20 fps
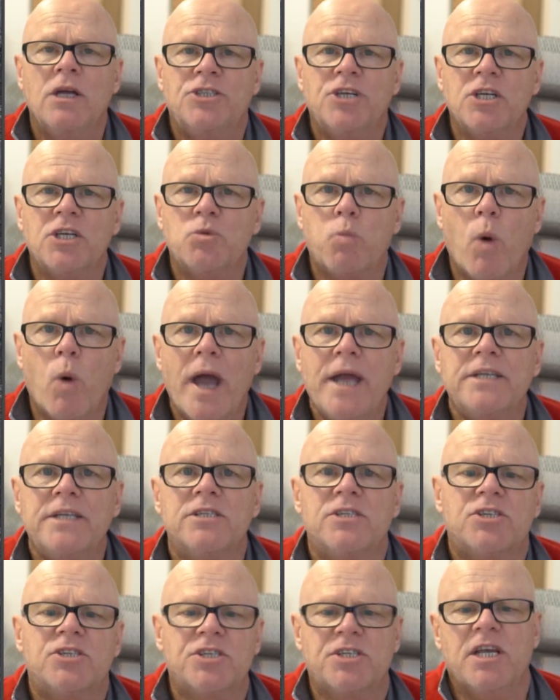Just wait
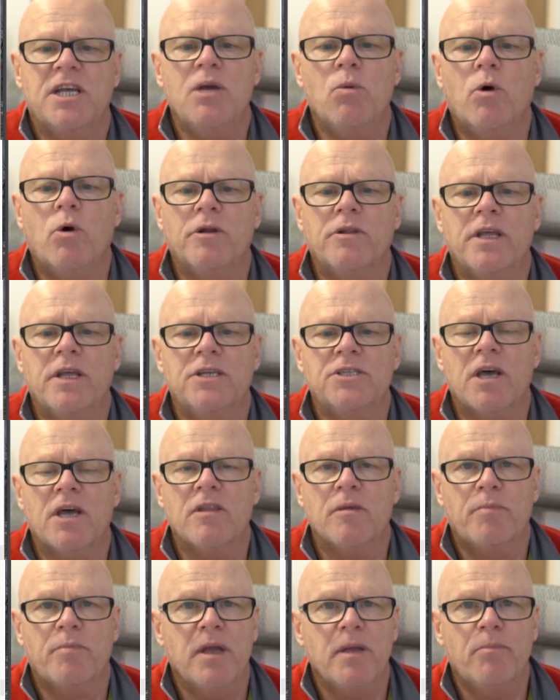and see what these
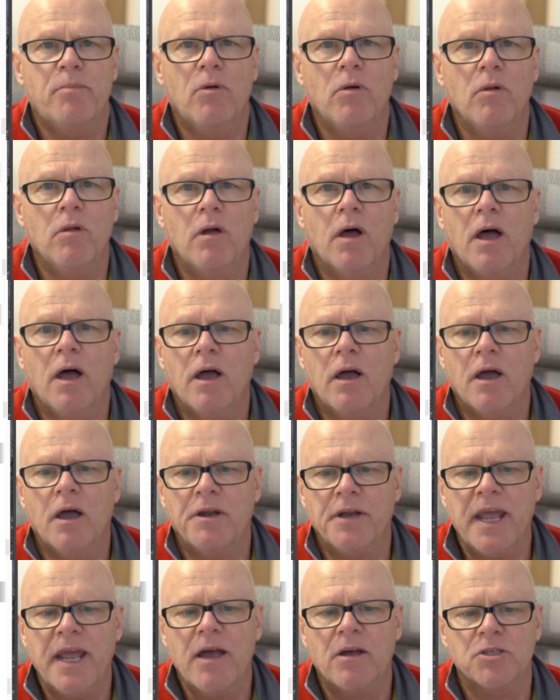other people
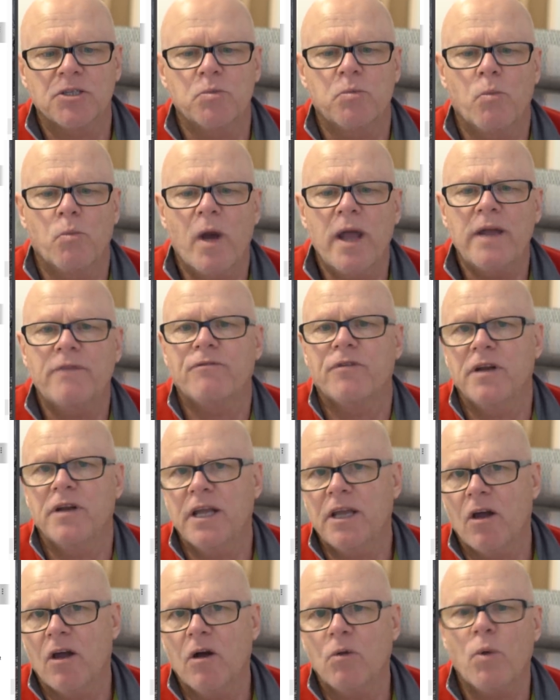announce. Wait for
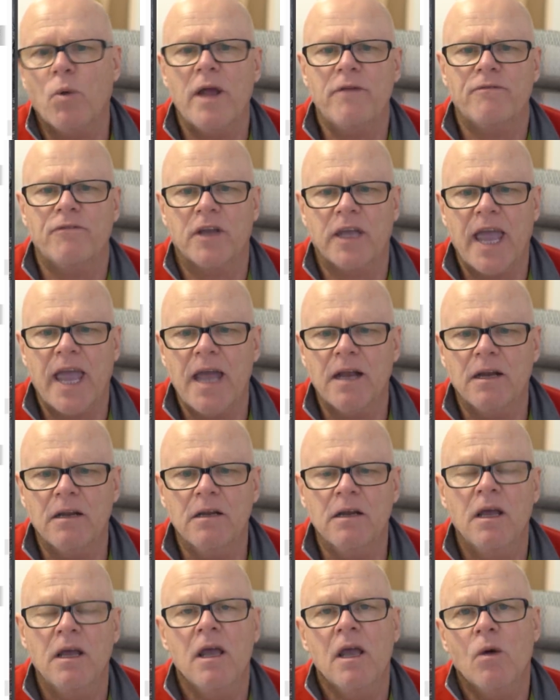Nikon, wait for
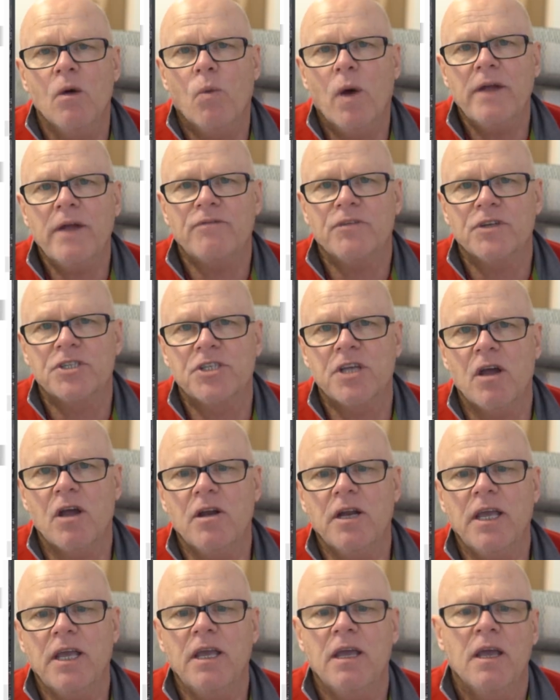Canon, wait for
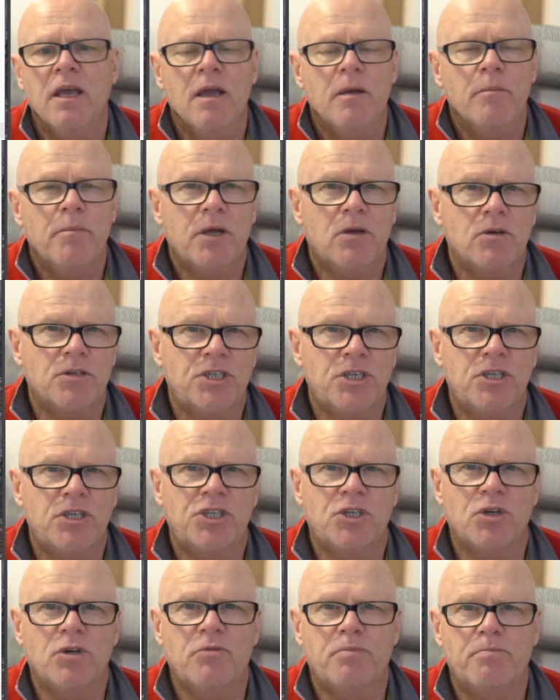Sony, because you
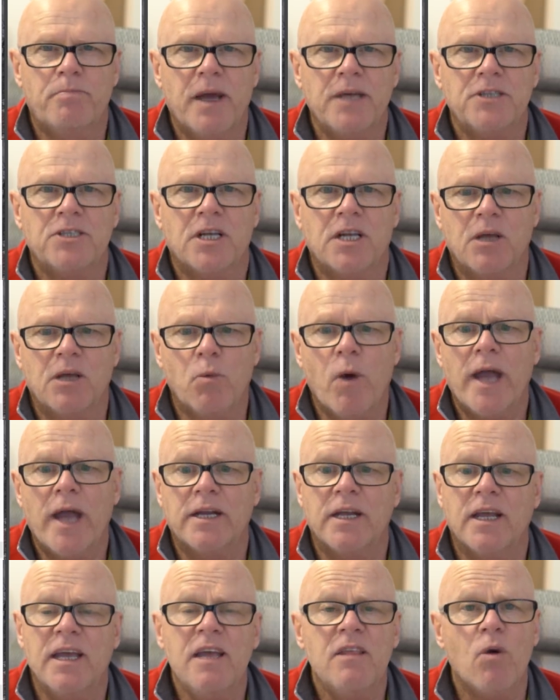should basically
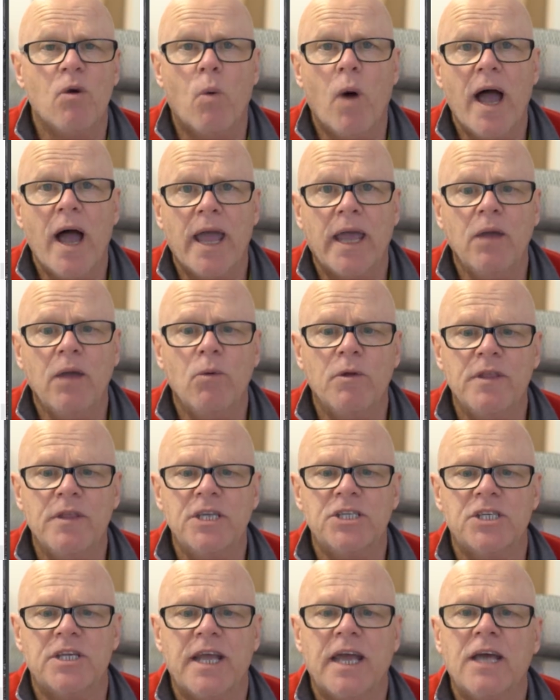wait. Either way, when
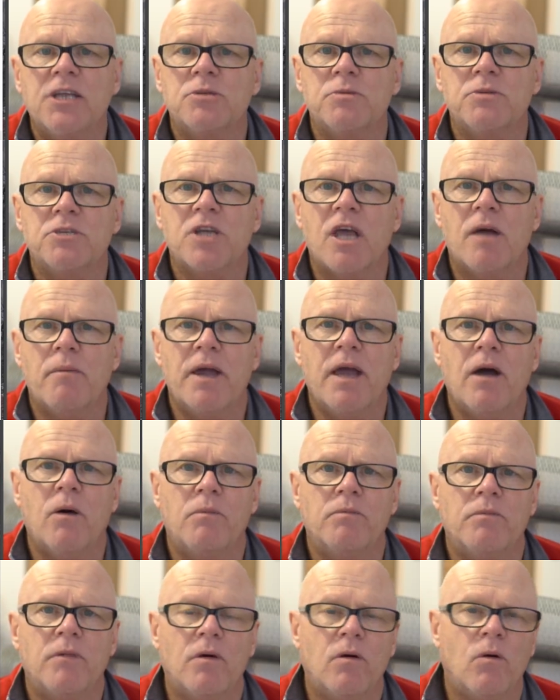these announcements come
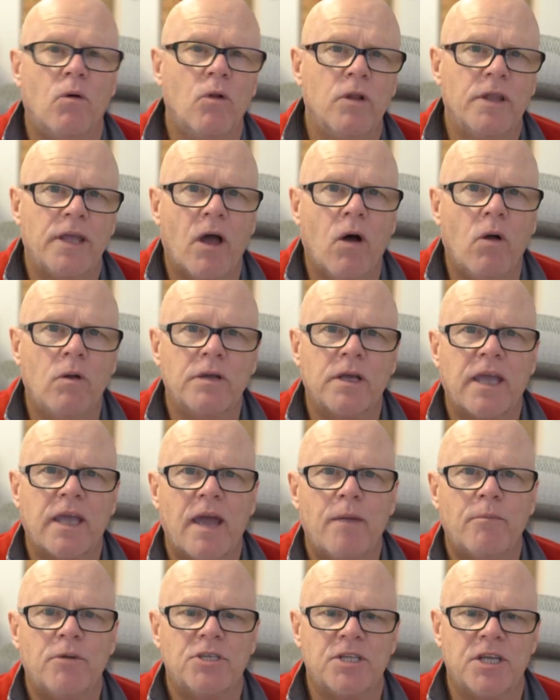out, all the older
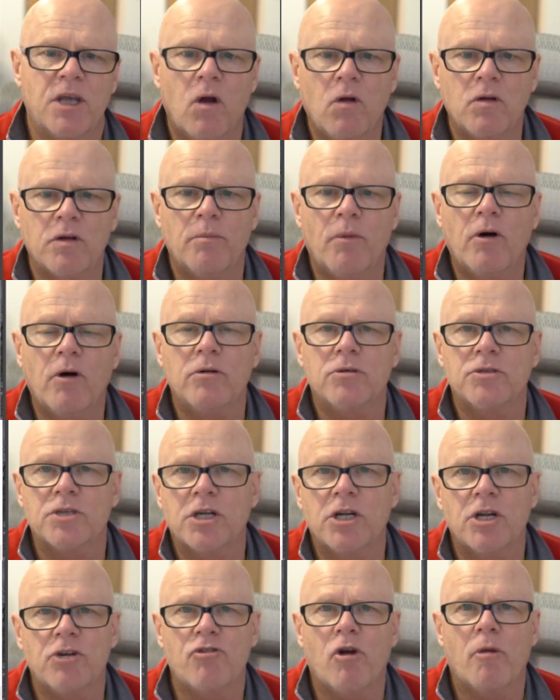cameras, the older models are
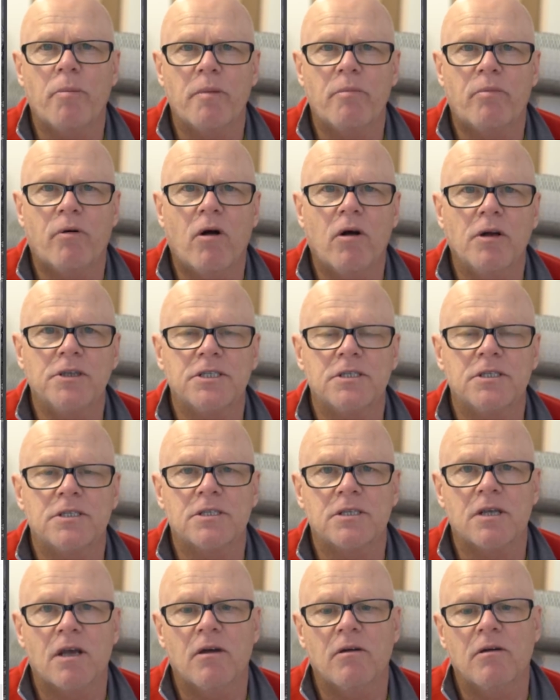going to drop in prices.
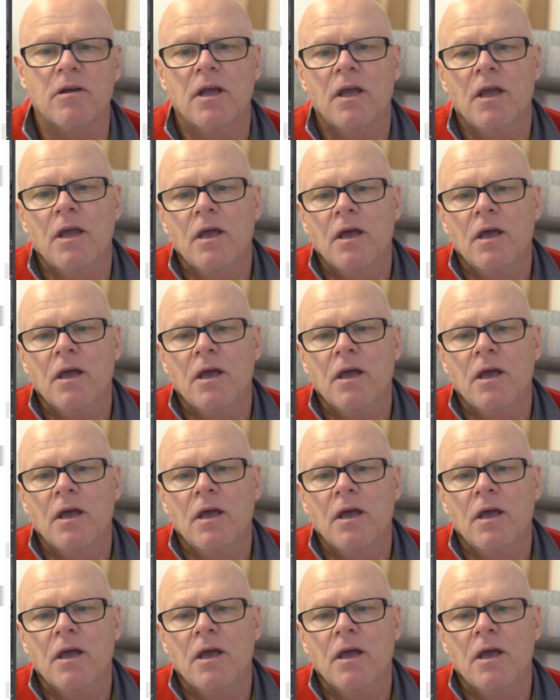So